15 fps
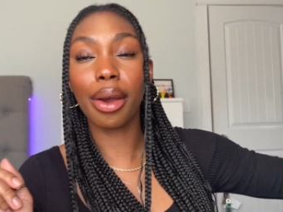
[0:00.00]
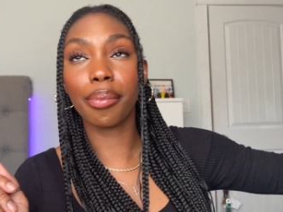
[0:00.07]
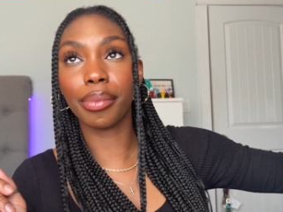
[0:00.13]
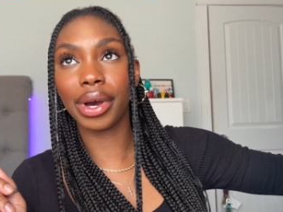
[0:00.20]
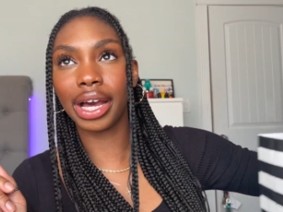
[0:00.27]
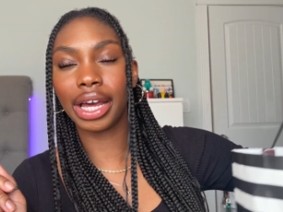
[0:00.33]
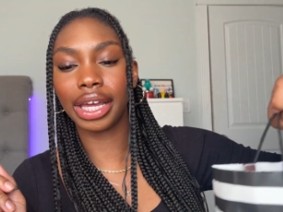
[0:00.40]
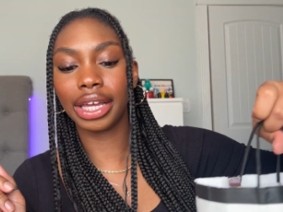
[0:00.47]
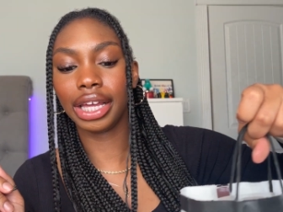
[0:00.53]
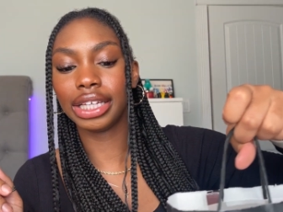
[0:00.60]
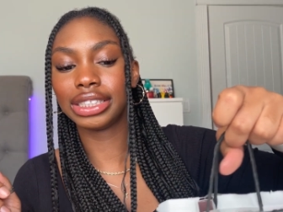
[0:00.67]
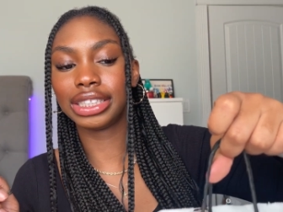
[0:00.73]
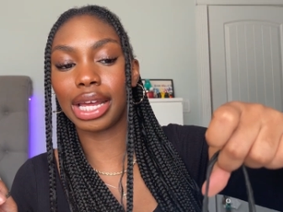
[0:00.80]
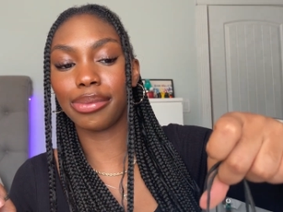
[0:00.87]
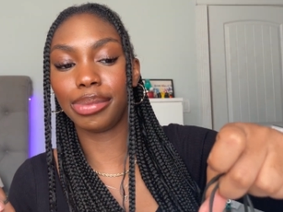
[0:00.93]
my
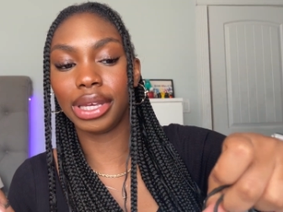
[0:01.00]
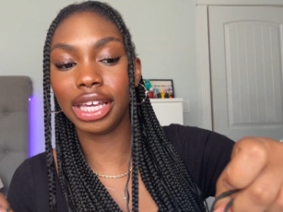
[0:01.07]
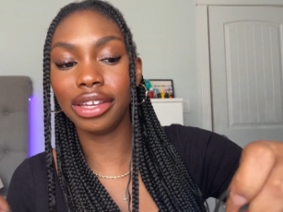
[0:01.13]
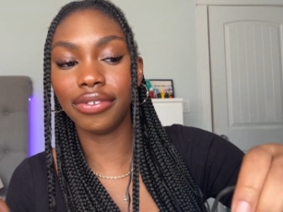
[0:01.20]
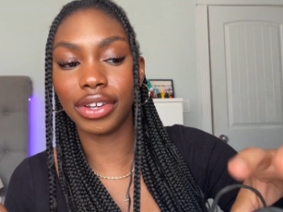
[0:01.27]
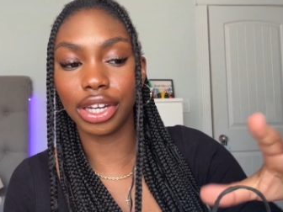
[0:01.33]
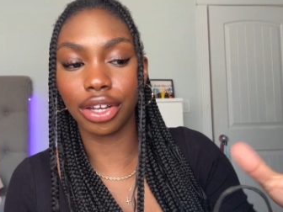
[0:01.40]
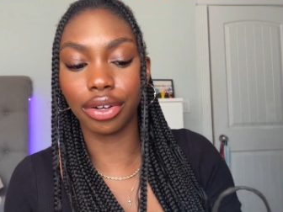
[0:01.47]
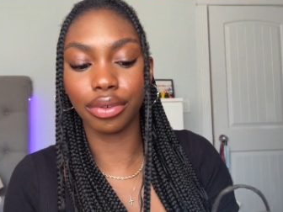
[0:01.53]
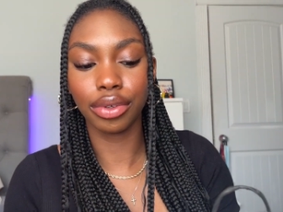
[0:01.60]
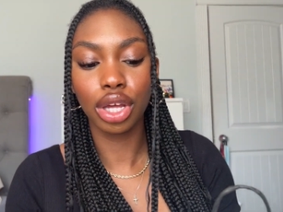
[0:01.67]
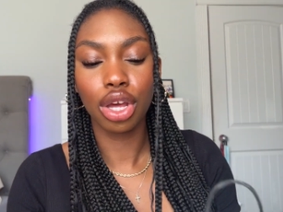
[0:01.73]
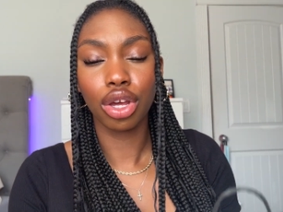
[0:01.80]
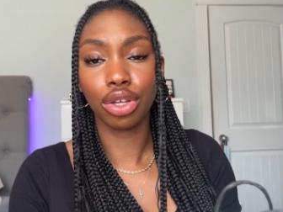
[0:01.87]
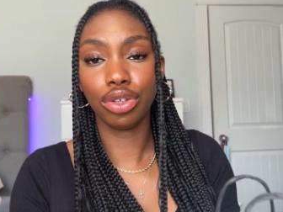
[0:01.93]
stampede video
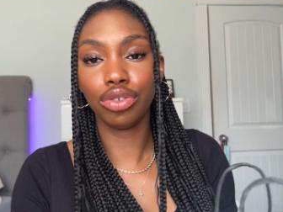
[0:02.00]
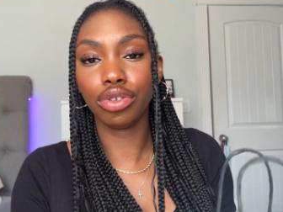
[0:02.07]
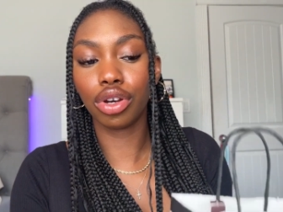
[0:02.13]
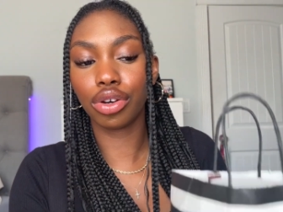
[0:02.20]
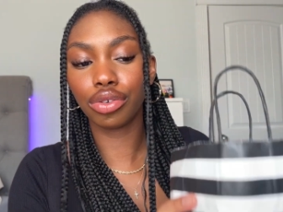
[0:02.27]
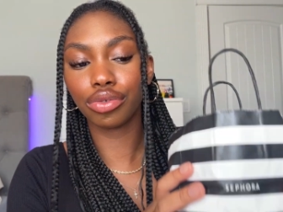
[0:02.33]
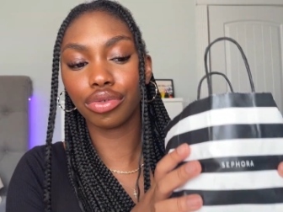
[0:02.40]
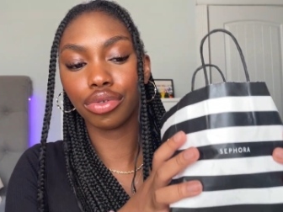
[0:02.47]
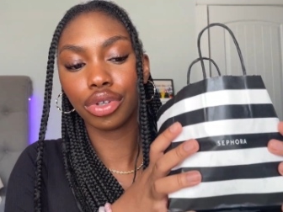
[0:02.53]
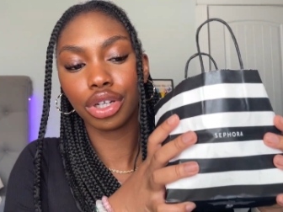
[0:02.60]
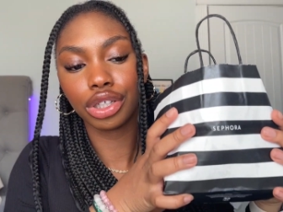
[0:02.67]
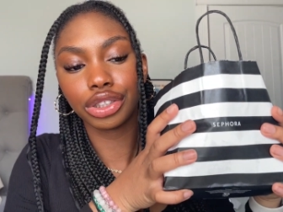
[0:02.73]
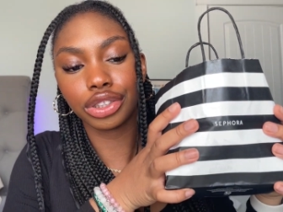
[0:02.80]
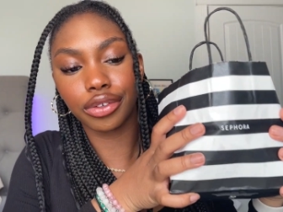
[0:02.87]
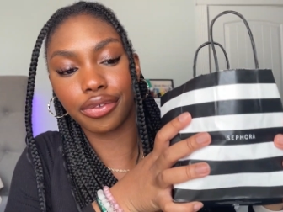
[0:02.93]
you know
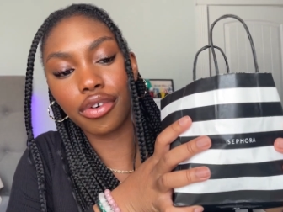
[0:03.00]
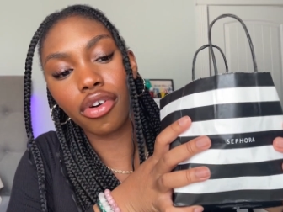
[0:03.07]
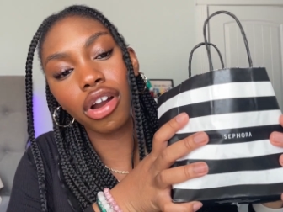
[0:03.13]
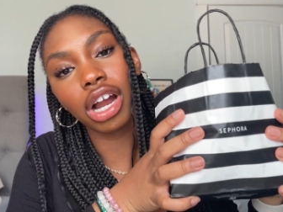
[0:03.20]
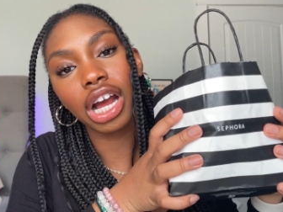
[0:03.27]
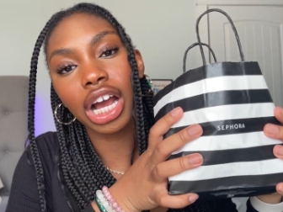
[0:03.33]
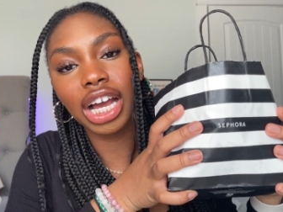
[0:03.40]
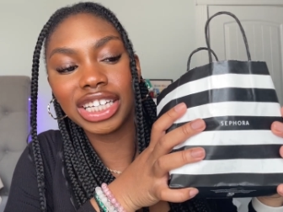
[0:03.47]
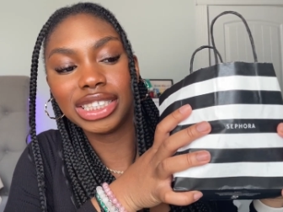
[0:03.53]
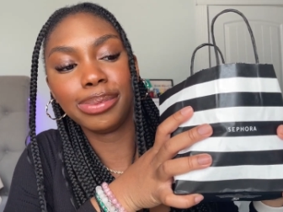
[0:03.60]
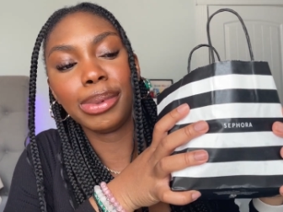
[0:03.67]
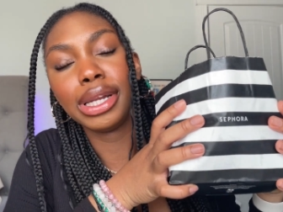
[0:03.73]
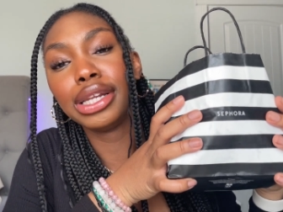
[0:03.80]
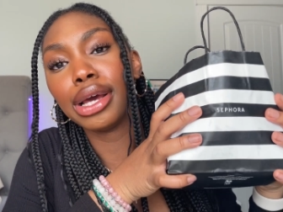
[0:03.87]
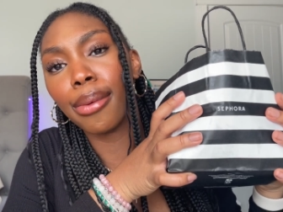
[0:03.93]
sephora i
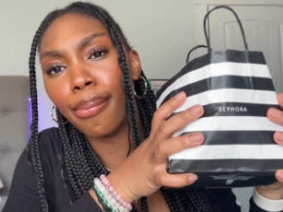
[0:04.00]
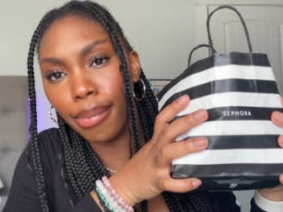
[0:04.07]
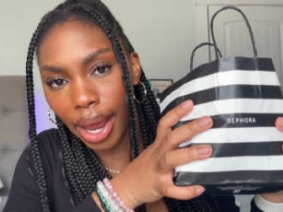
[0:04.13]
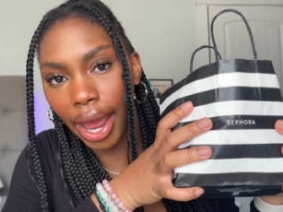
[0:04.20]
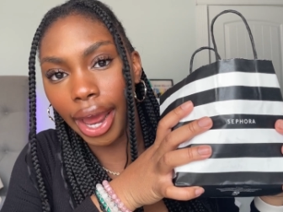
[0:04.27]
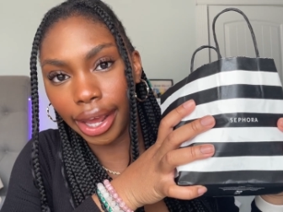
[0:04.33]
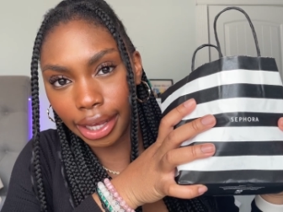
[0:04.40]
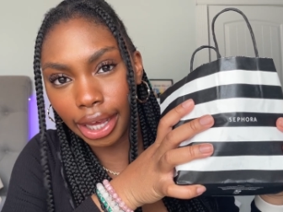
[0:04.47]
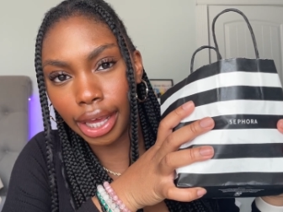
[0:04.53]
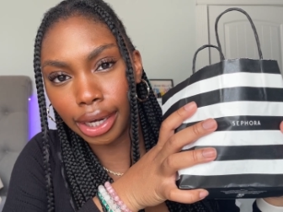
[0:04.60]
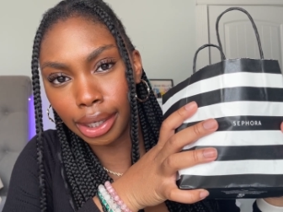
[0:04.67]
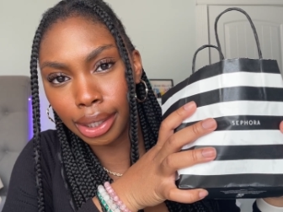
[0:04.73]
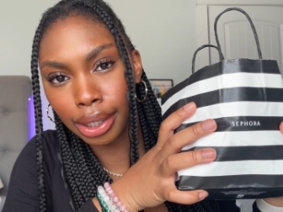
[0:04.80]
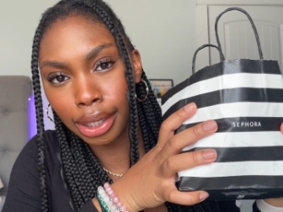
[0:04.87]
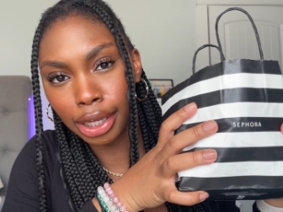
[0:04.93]
spent a bag at
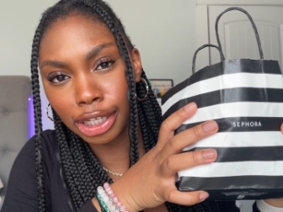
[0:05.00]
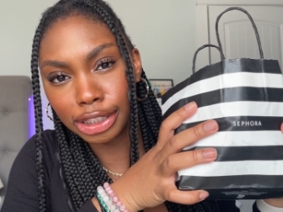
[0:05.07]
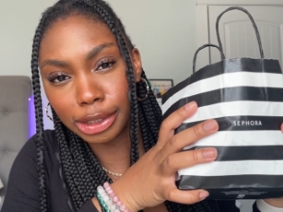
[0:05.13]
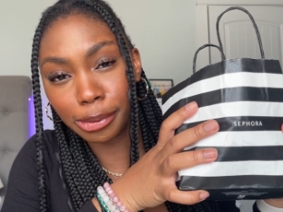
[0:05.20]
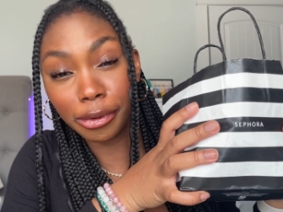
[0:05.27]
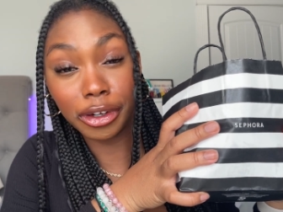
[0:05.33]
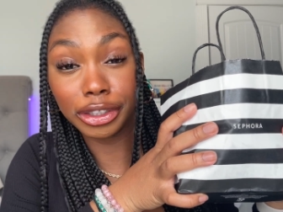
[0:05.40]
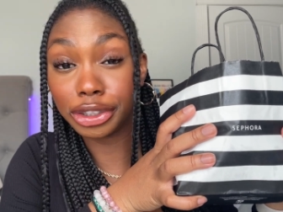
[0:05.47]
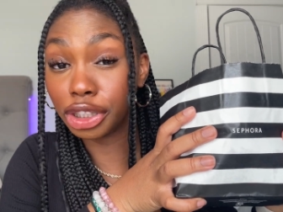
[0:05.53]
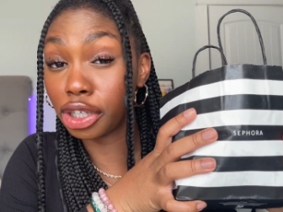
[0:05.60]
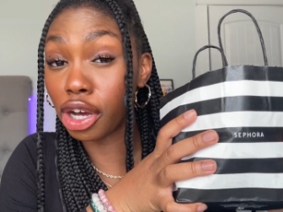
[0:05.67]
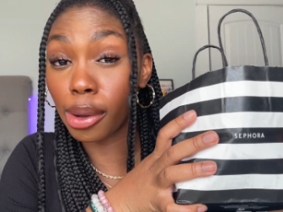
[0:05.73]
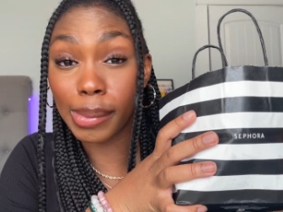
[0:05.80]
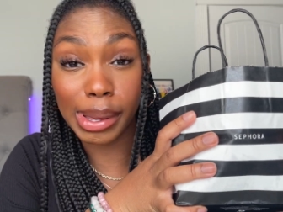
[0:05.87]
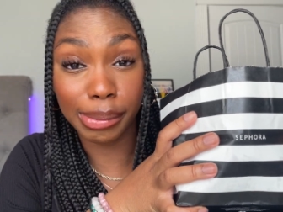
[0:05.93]
Sephora took
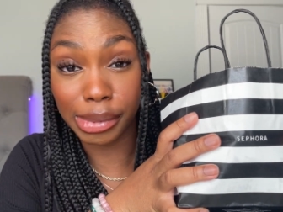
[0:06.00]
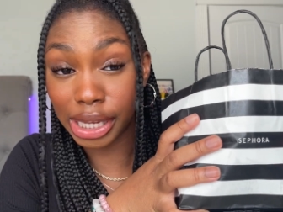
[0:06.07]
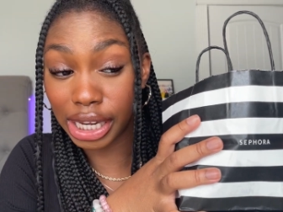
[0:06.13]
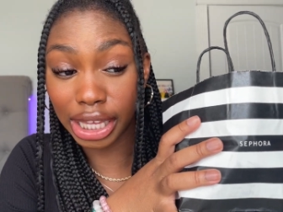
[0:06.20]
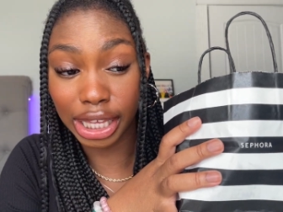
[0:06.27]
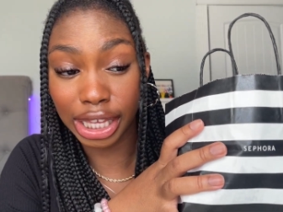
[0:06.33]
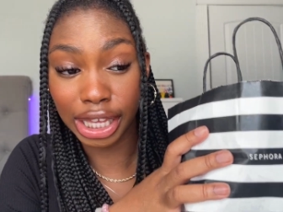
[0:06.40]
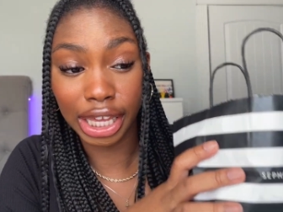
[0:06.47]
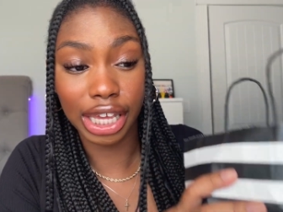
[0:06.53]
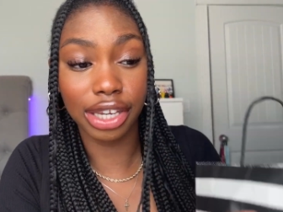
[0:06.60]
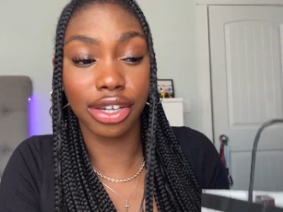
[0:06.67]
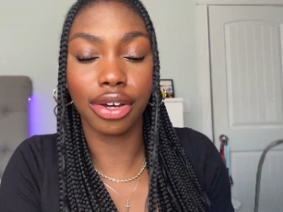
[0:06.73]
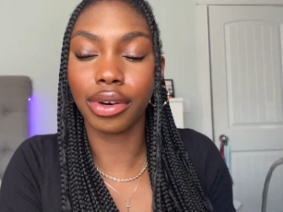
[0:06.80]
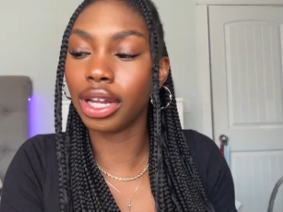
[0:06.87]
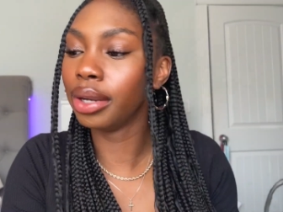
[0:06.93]
all my money. And you
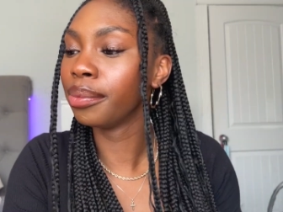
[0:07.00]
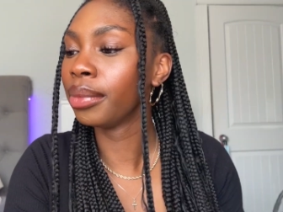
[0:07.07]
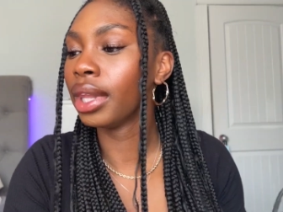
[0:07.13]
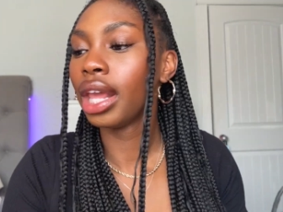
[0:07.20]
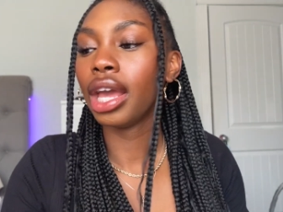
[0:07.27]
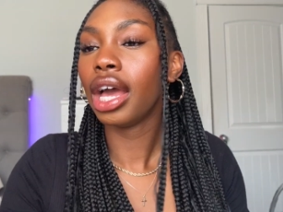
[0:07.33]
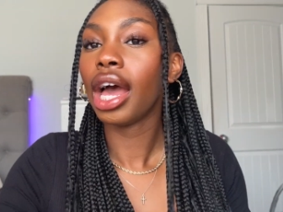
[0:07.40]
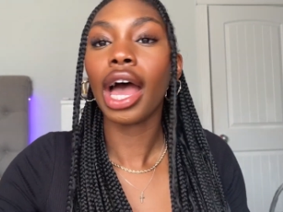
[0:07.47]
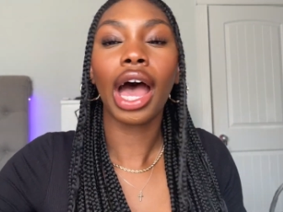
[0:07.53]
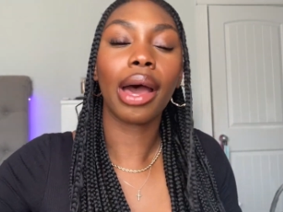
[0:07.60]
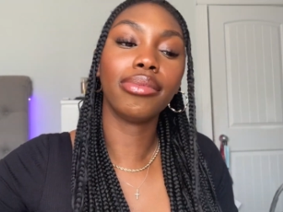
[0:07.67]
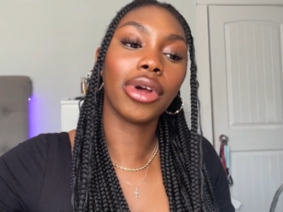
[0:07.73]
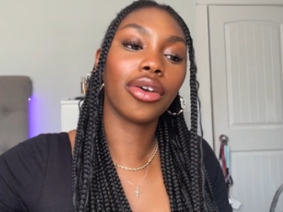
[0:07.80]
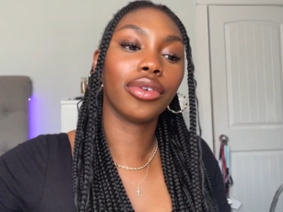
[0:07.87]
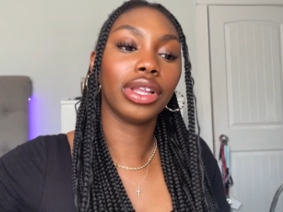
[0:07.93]
know what? I'm
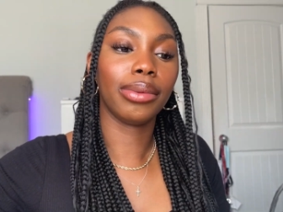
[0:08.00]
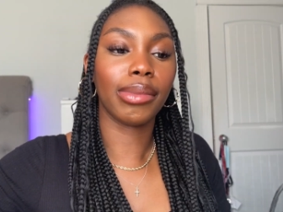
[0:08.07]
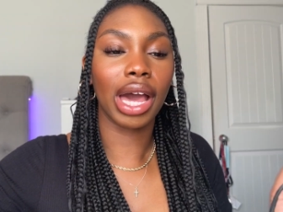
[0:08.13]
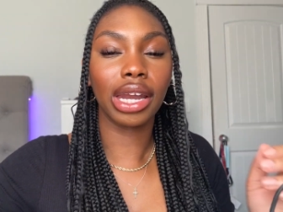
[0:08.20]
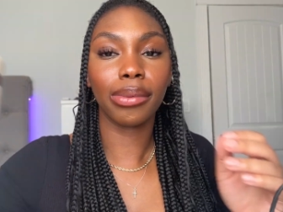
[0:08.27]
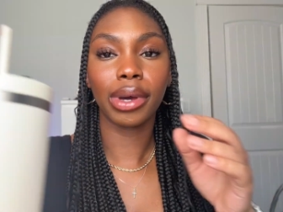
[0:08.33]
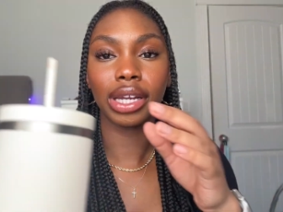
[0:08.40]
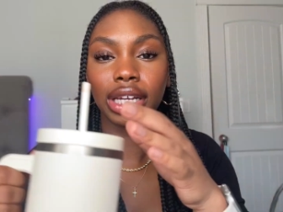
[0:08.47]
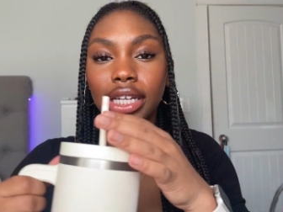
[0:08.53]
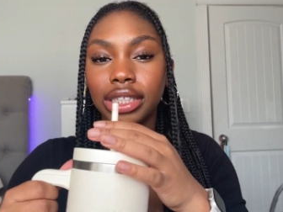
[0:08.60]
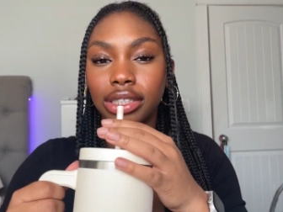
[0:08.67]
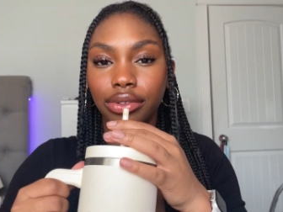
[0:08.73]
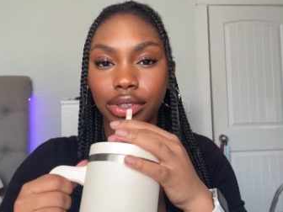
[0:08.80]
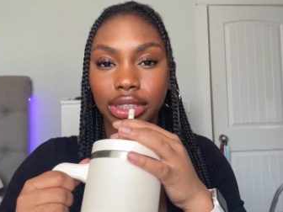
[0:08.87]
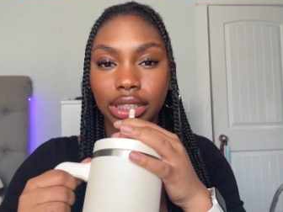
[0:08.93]
not really mad about it because
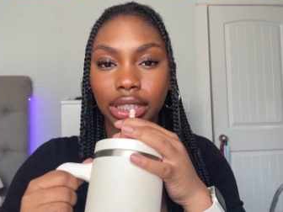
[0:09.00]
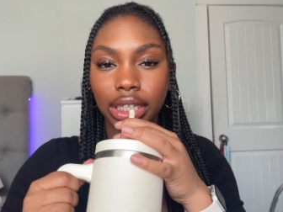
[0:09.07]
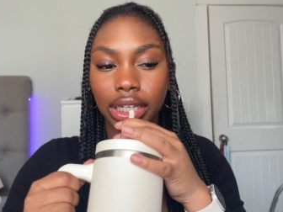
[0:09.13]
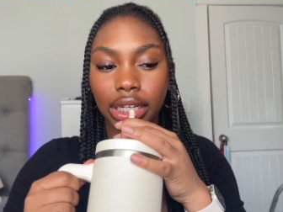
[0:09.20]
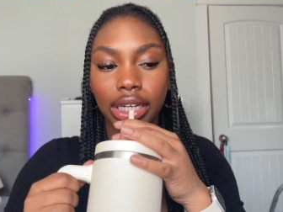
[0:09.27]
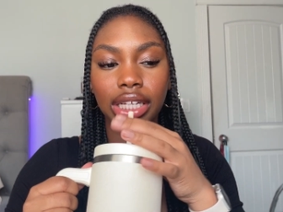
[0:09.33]
it was needed.